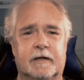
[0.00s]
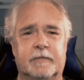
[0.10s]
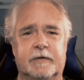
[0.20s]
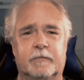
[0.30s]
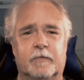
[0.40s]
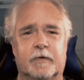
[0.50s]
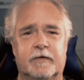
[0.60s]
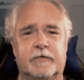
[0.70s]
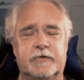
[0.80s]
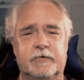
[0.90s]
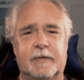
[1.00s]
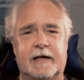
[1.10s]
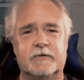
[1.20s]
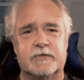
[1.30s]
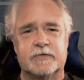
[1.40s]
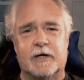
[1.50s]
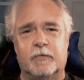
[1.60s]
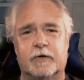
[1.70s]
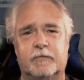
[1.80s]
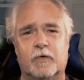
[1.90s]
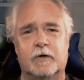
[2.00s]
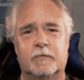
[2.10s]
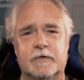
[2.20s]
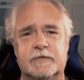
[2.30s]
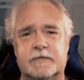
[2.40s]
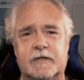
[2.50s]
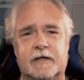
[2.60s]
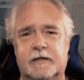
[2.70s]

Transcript: I mean, one of the two managers I worked for was